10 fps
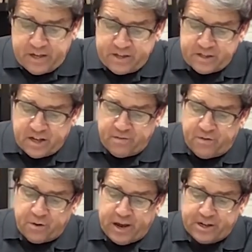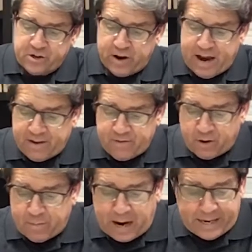to the sinful nature have
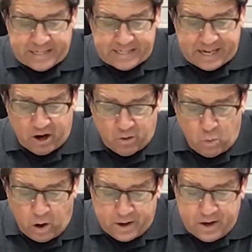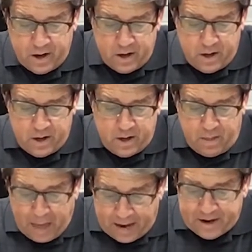their minds set on what
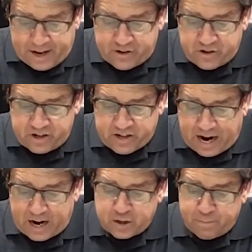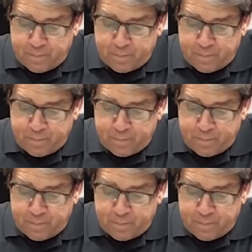that nature desires.